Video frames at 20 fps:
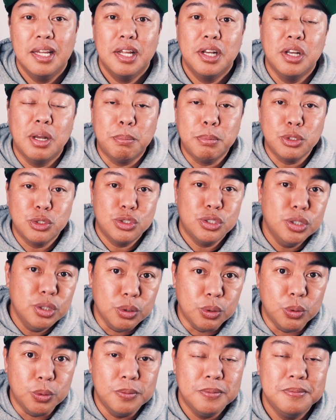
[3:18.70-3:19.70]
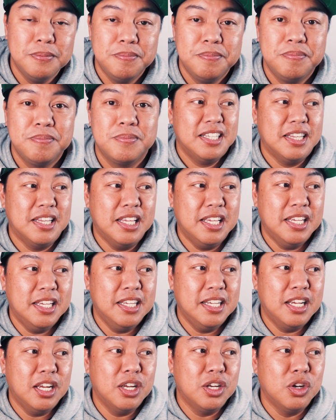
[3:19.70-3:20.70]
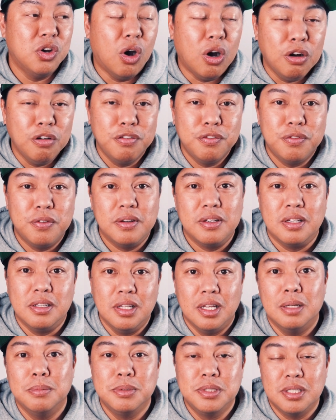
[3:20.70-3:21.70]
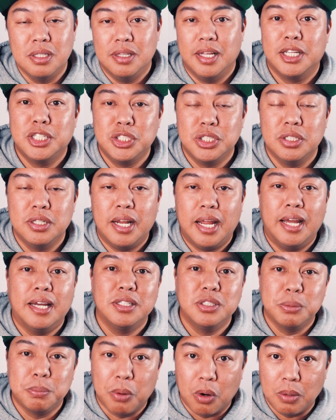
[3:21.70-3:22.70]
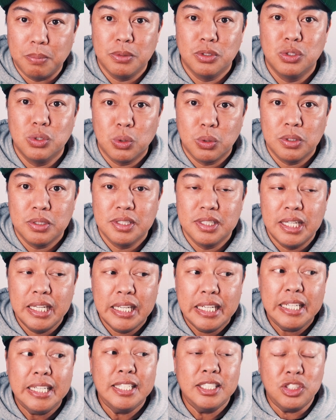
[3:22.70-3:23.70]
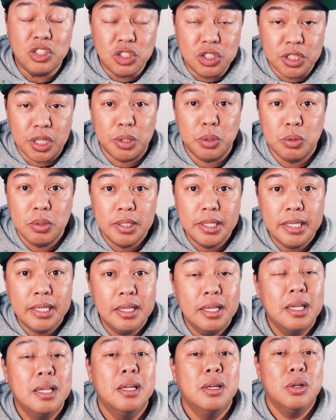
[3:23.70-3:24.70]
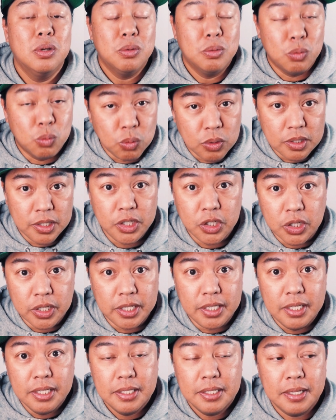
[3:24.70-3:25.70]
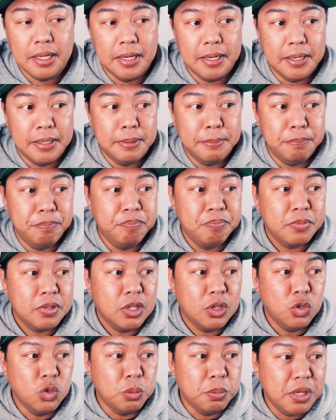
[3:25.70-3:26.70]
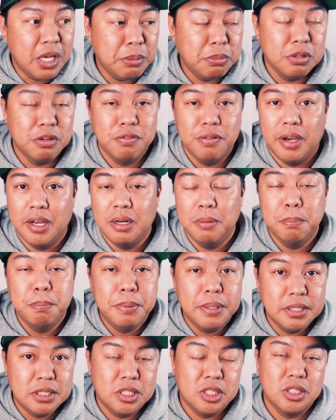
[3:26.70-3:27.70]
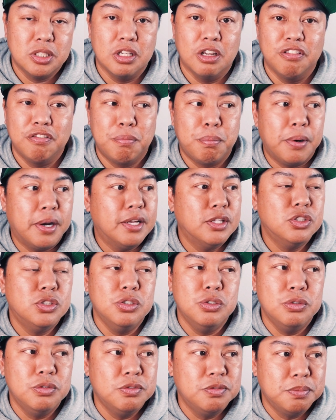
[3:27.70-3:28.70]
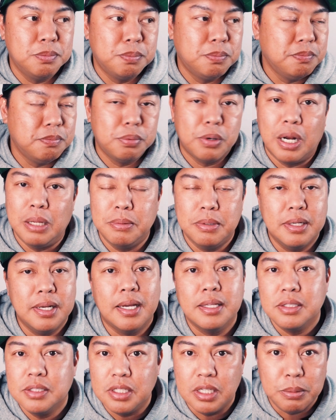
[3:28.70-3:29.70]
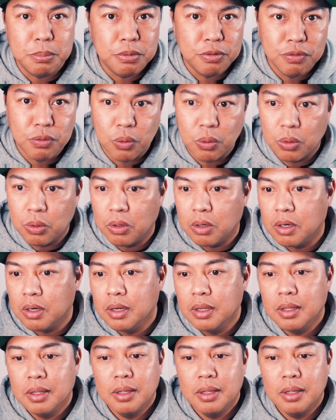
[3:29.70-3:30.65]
Number two, the golf club selection at department stores is generally really good. You'll be able to find a bunch of stuff, brands you've probably not seen before,